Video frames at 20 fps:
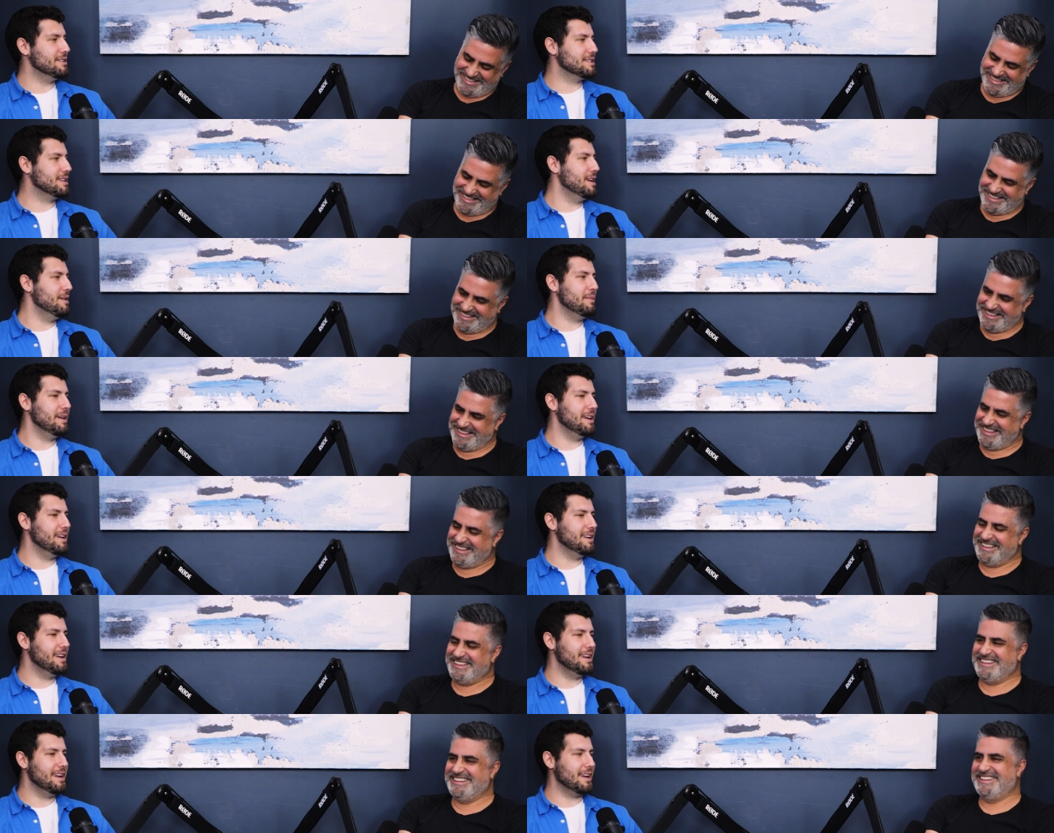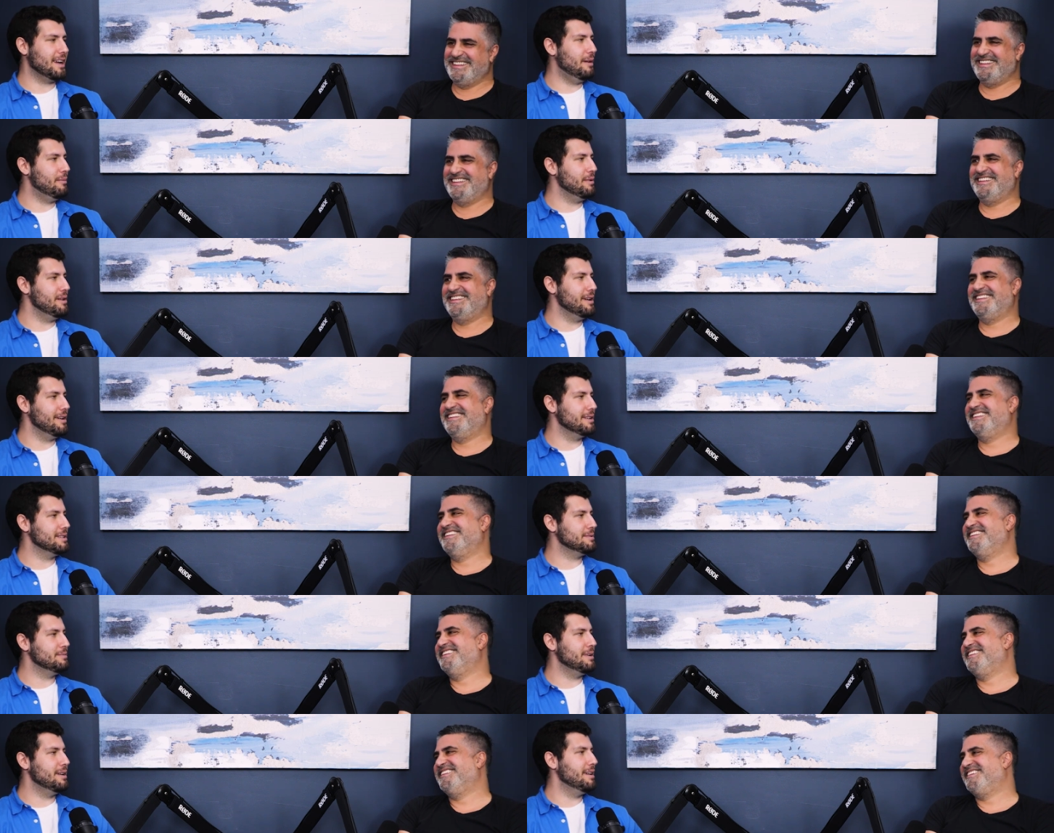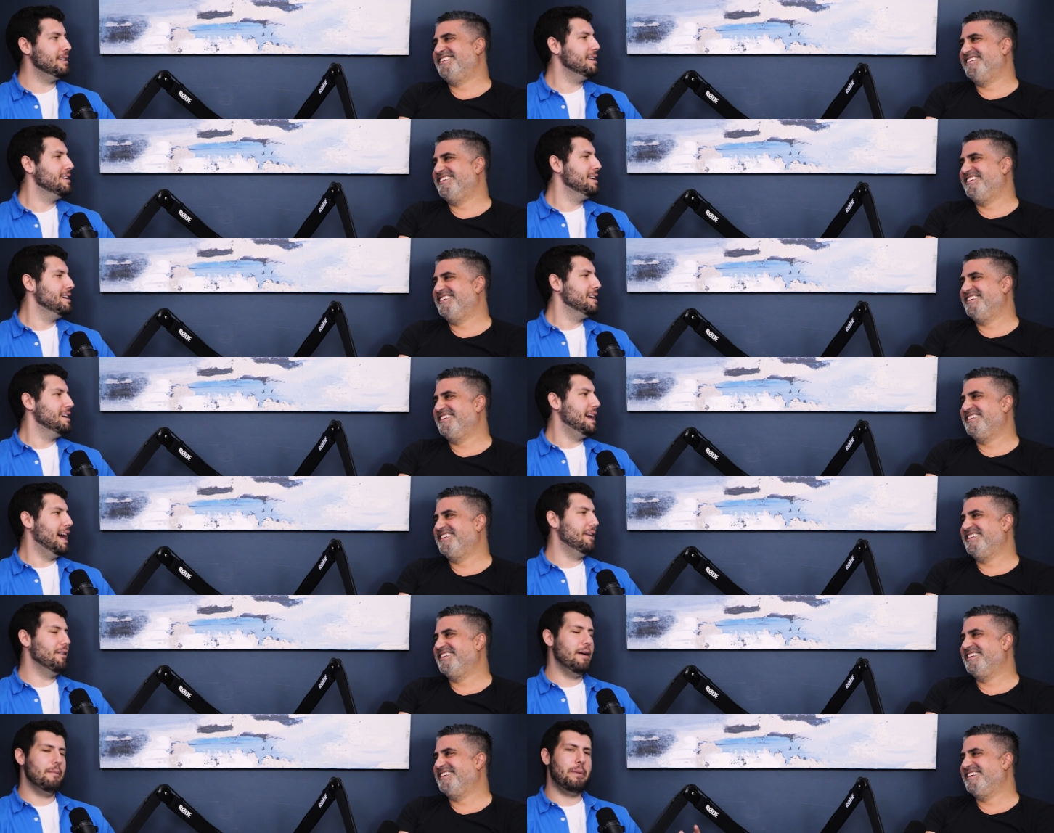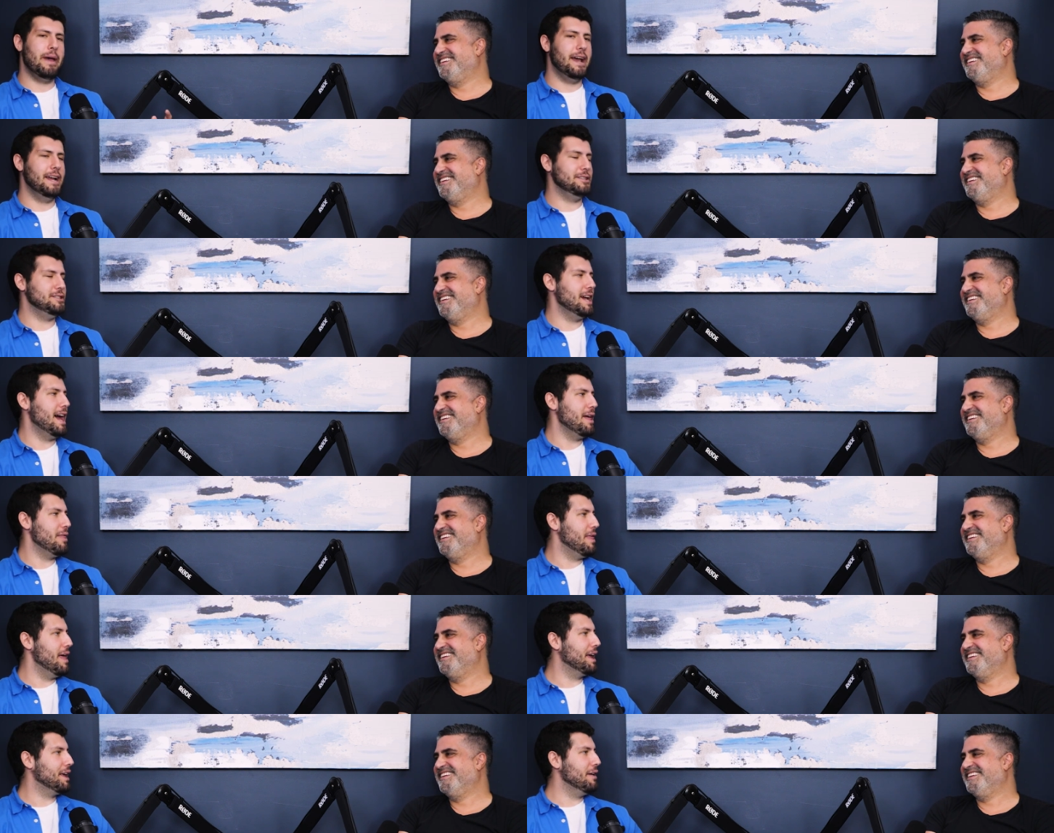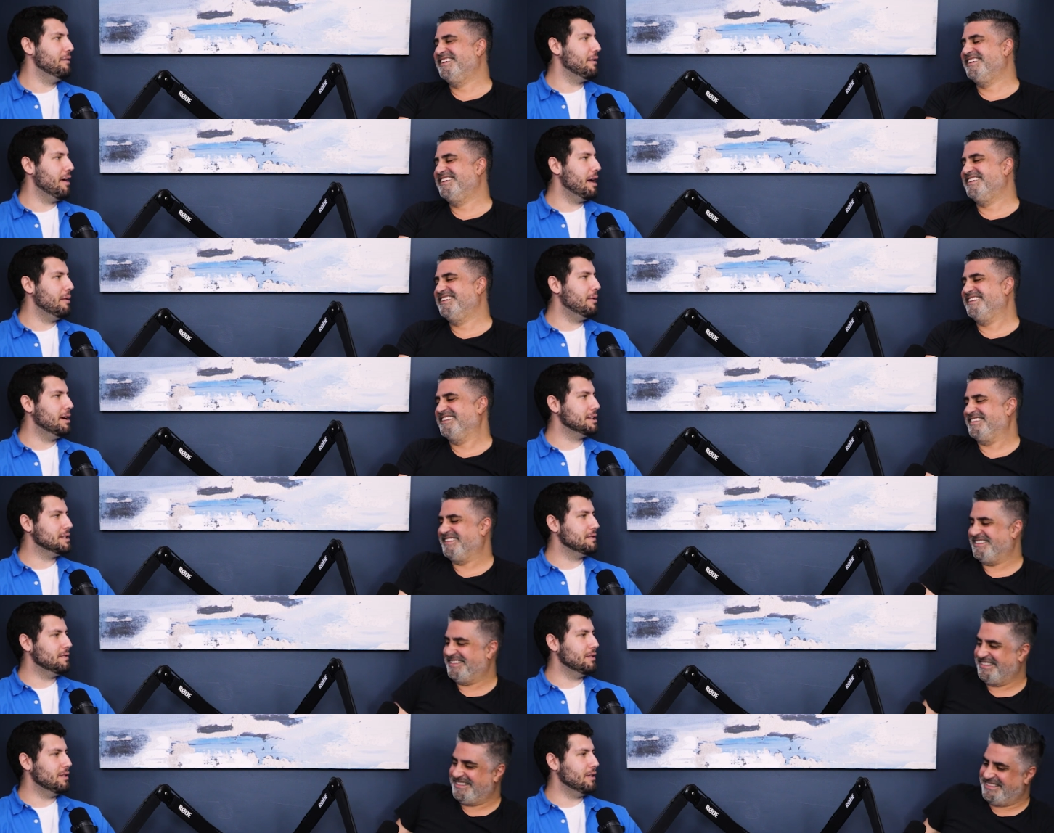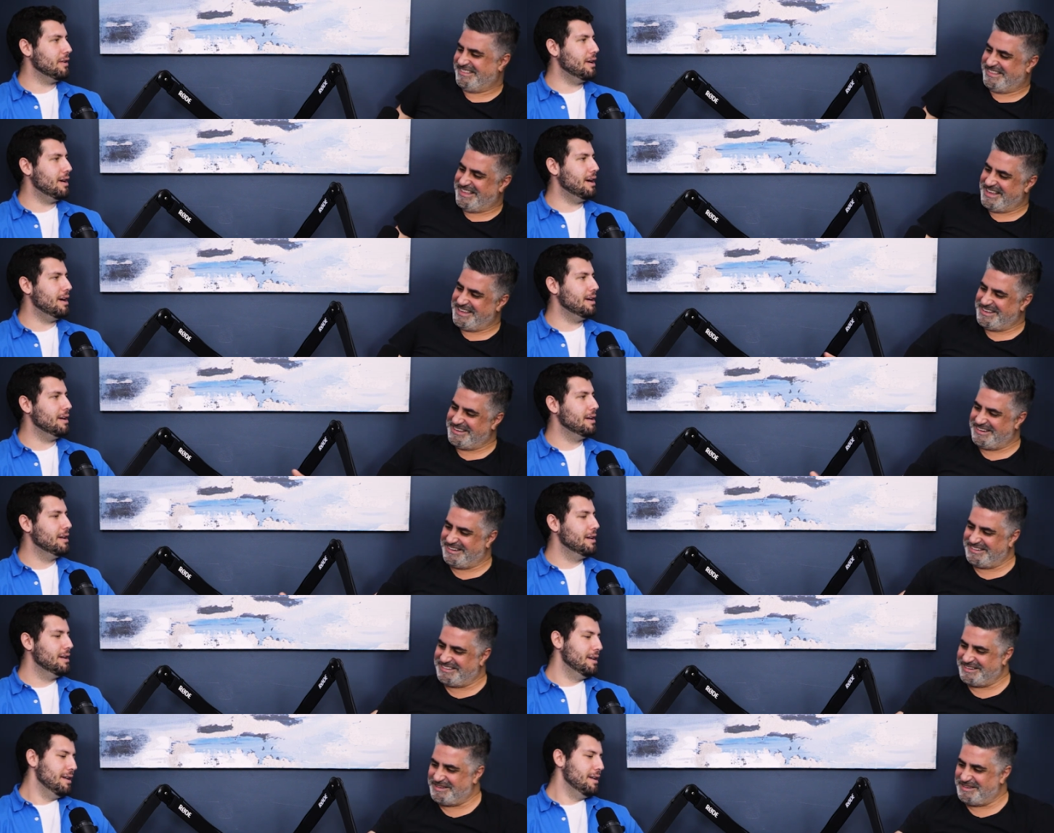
Speaker 1: it's going to be in, in a couple years? But Anyway, Page, yeah, thank you very much for uh, you,